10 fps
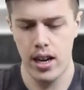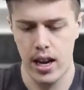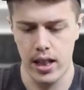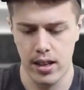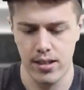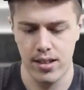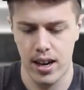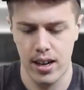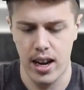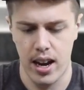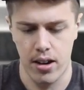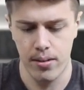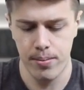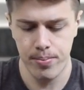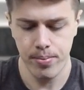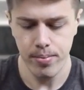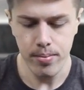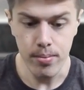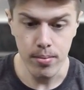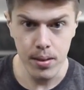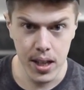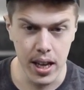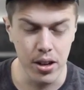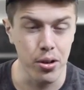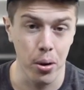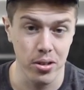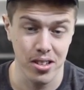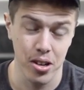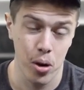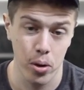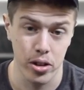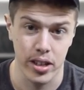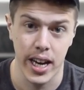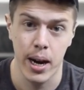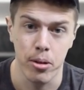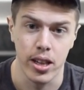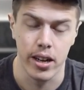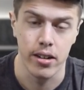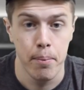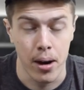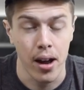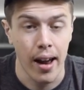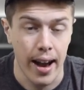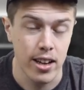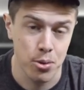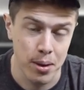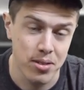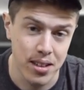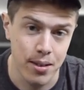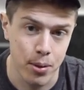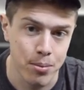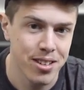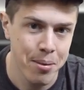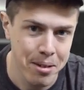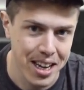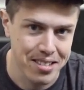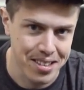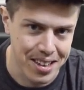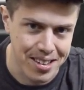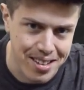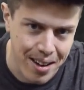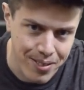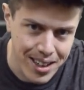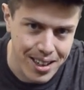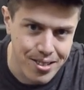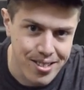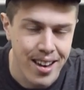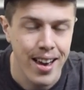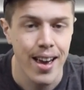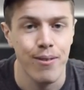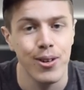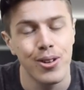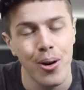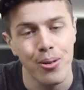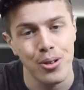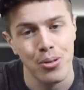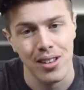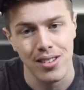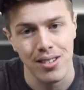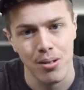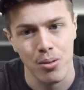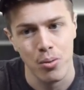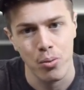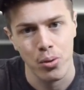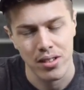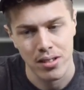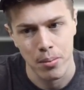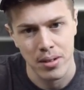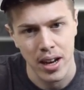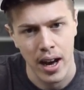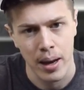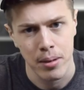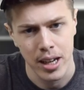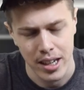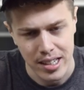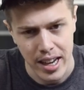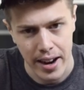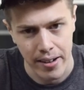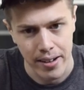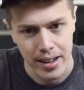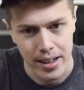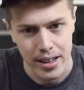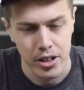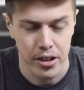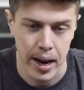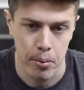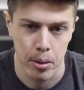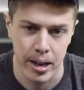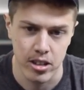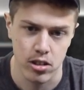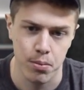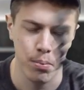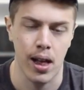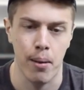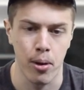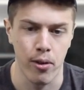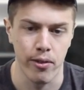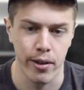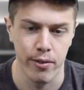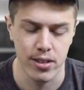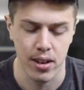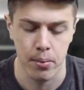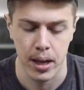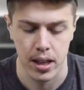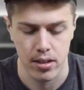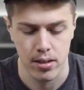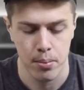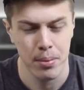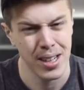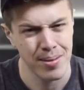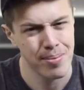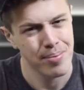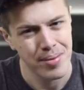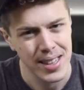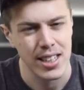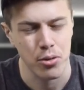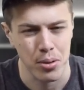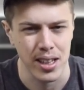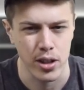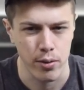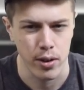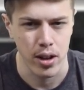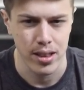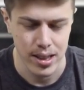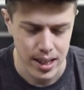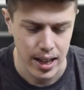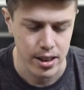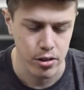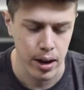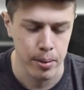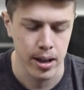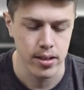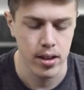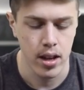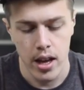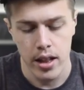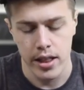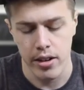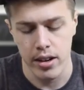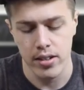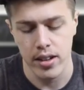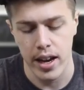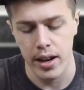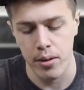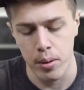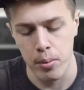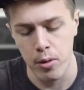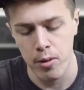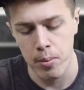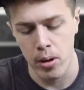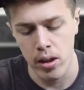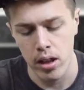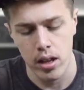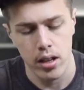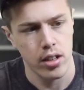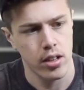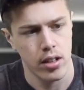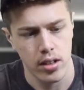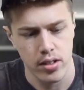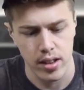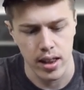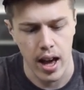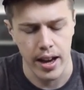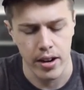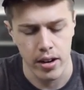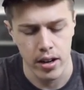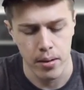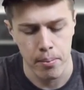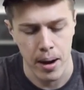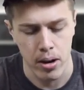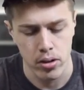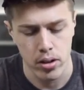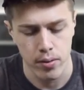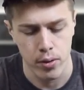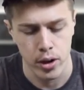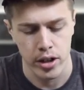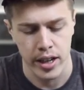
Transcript: and then set it down and you know it's gonna hold your camera there. But as we've seen from some Casey Neistat videos, if you don't do this with some time and care, your camera may just plop over if it's unbalanced, but that's really your fault, not the tripods. There is a removable slider mount for your